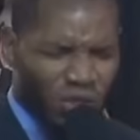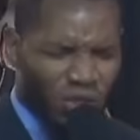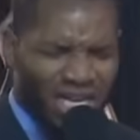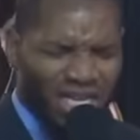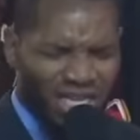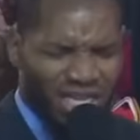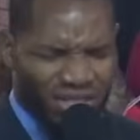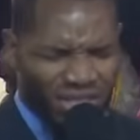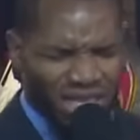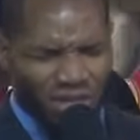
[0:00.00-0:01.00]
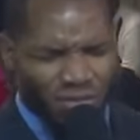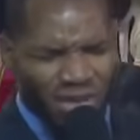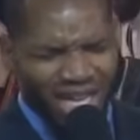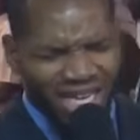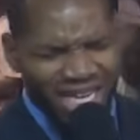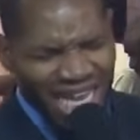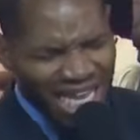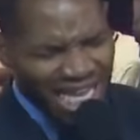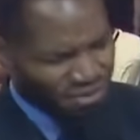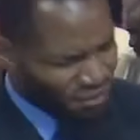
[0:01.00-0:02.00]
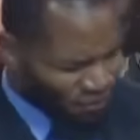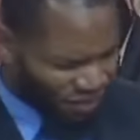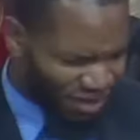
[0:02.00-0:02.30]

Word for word: You are the strength of my life.